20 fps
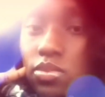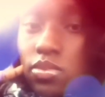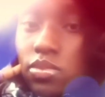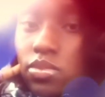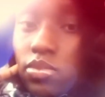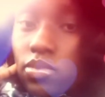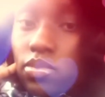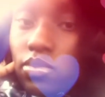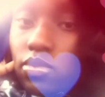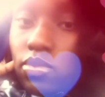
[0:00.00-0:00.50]

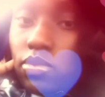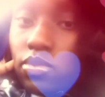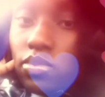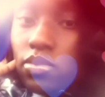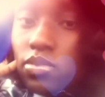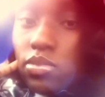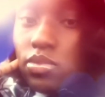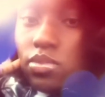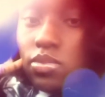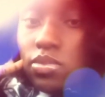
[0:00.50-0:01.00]

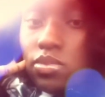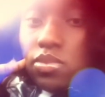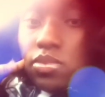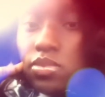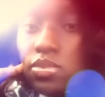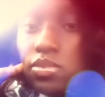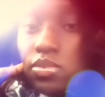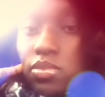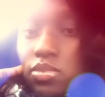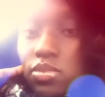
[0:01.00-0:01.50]

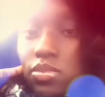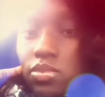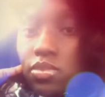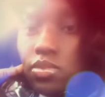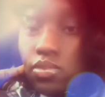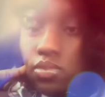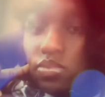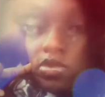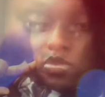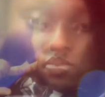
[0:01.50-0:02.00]

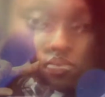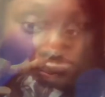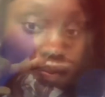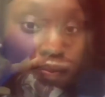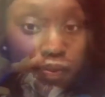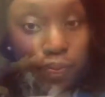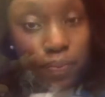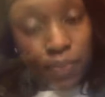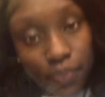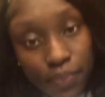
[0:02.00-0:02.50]

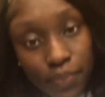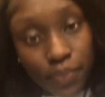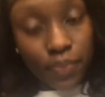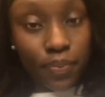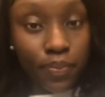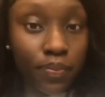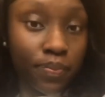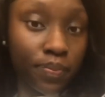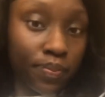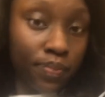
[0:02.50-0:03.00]

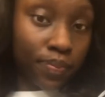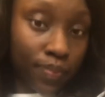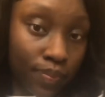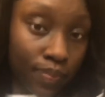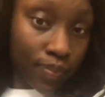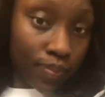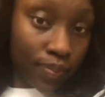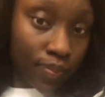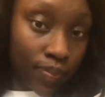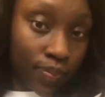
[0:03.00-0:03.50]

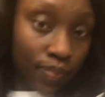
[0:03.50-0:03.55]
Nothing is said.